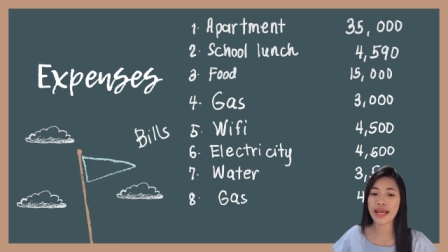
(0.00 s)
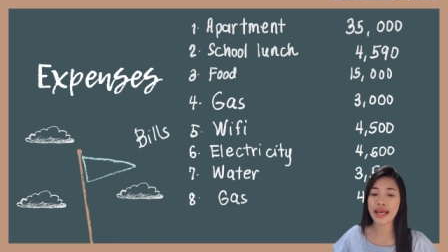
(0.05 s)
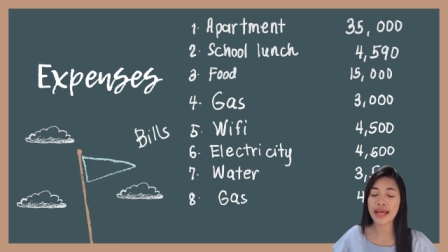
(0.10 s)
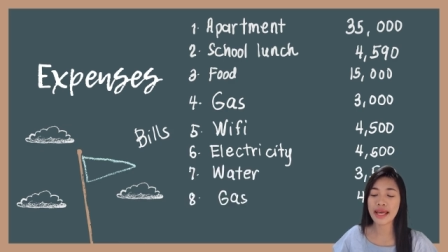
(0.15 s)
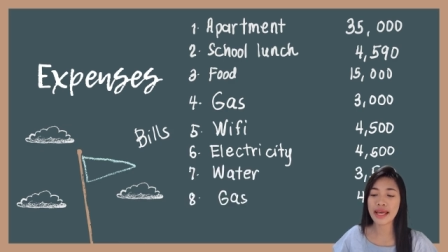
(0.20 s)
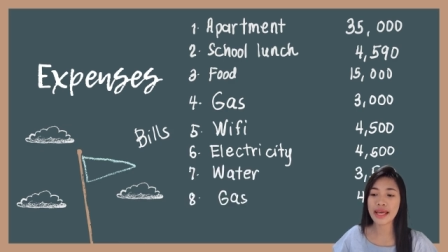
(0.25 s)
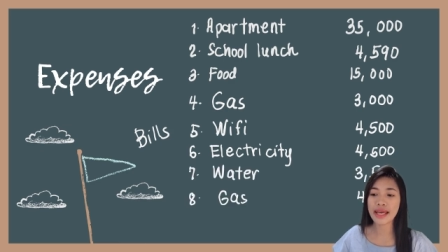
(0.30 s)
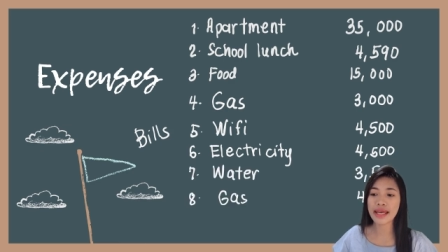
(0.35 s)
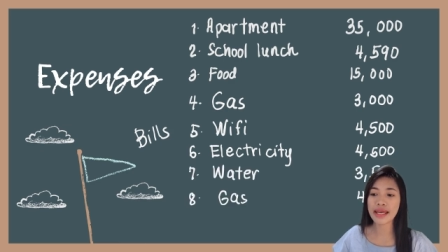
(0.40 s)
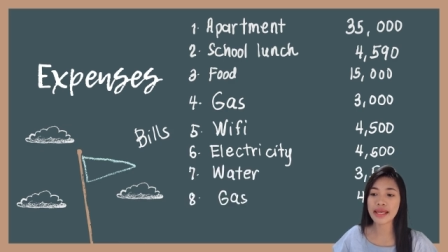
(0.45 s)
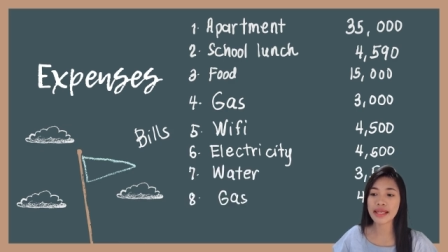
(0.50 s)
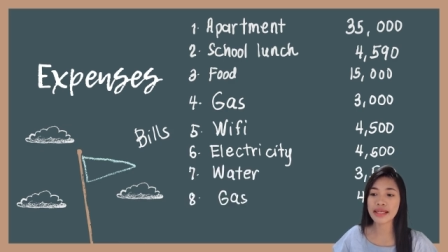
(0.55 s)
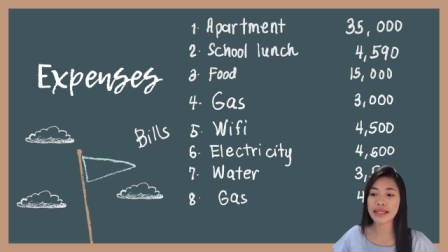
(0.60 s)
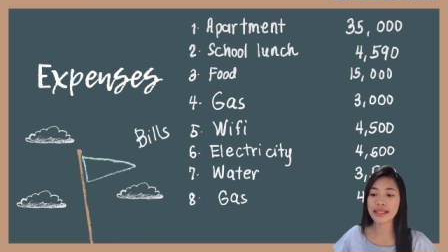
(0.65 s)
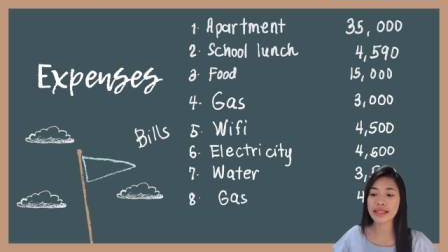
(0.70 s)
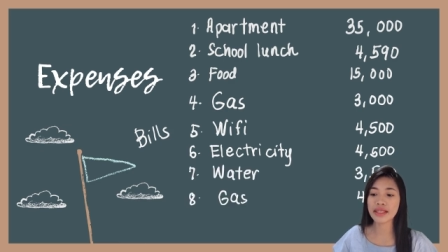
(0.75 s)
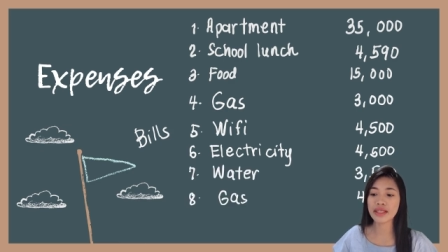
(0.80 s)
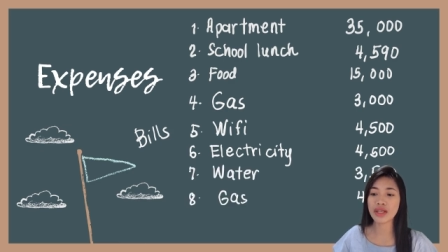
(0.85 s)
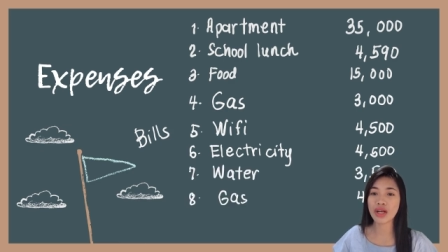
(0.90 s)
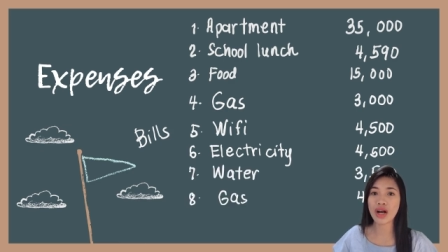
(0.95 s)

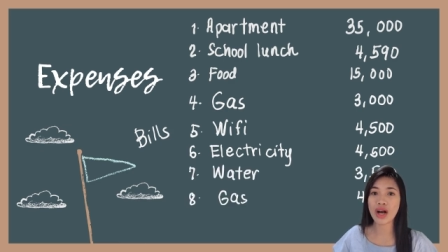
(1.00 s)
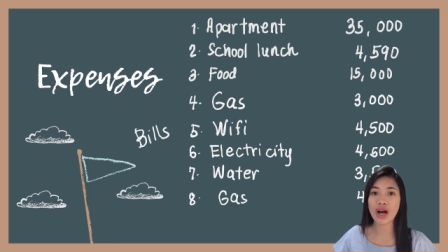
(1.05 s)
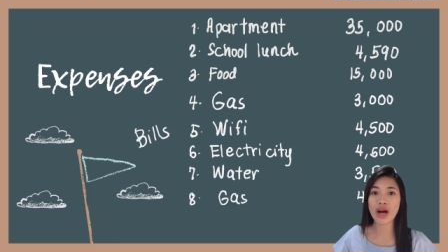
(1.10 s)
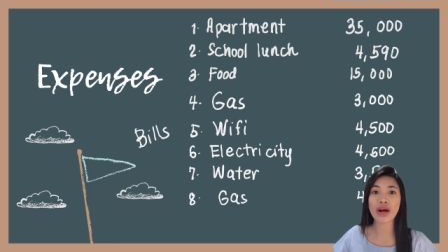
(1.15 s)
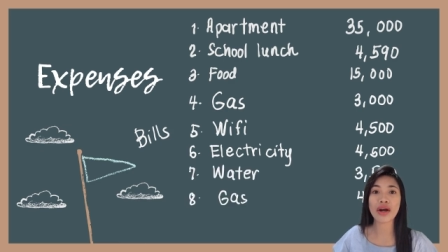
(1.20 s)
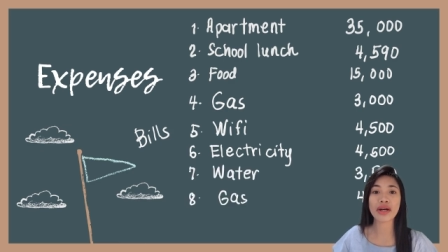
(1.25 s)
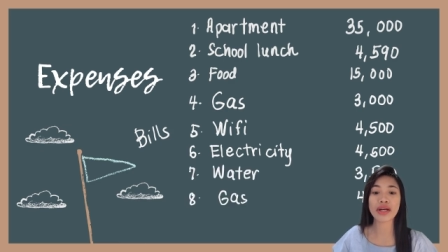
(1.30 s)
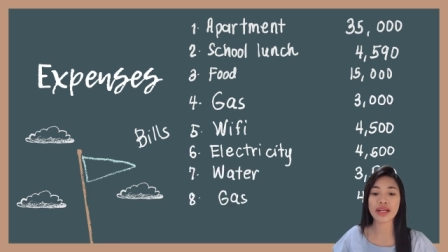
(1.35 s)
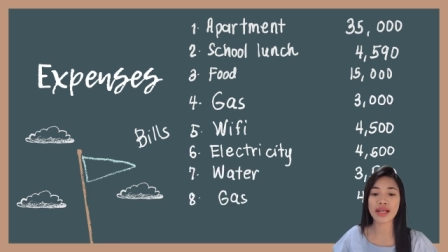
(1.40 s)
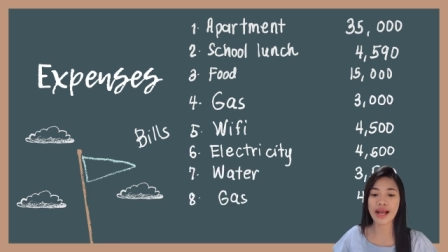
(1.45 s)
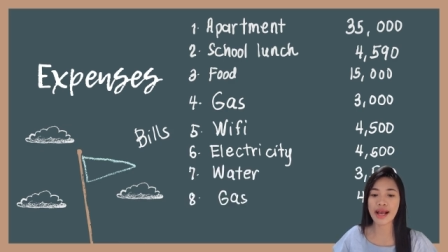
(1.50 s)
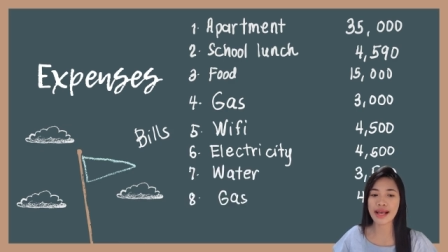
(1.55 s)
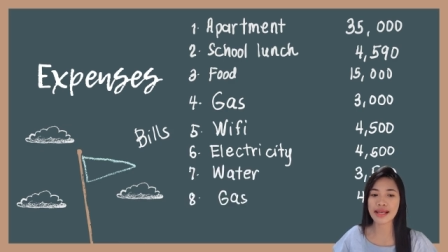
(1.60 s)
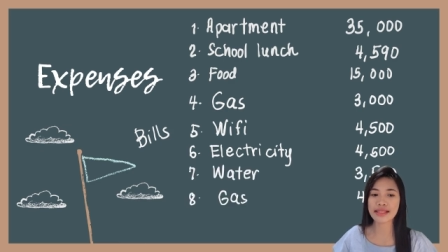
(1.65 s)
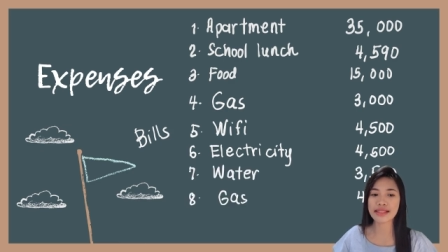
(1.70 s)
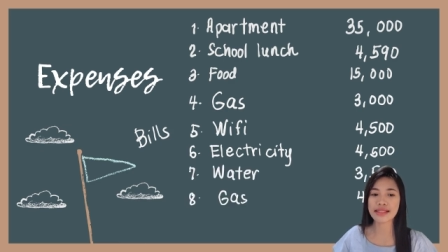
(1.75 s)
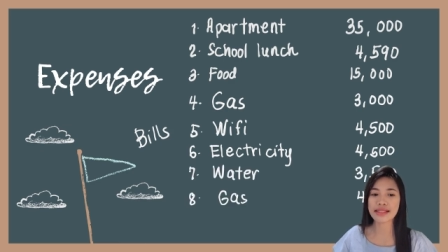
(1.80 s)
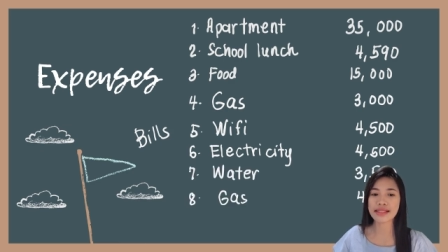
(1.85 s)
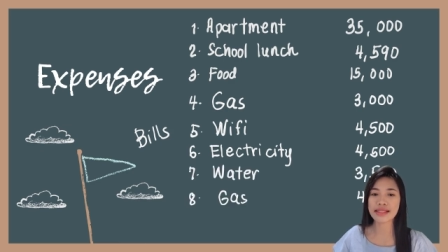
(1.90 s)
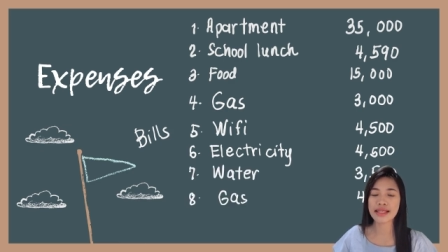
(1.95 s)
and car
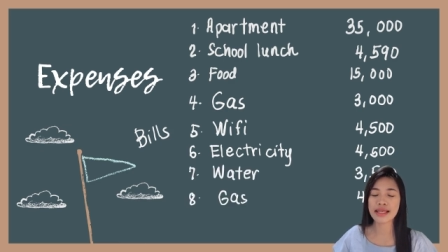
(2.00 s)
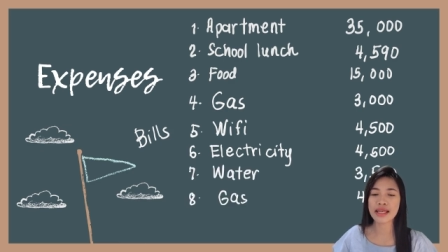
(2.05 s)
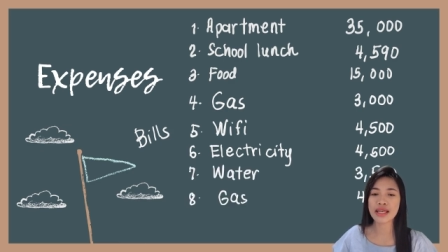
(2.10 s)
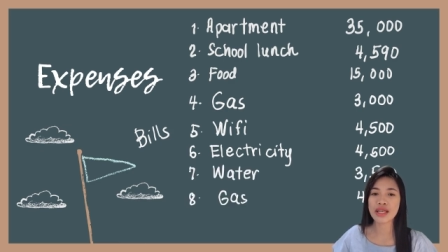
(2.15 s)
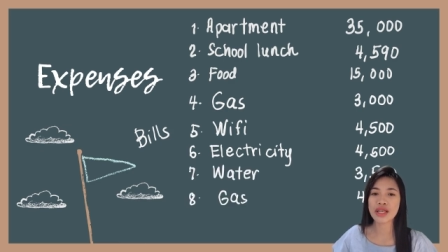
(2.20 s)
gas.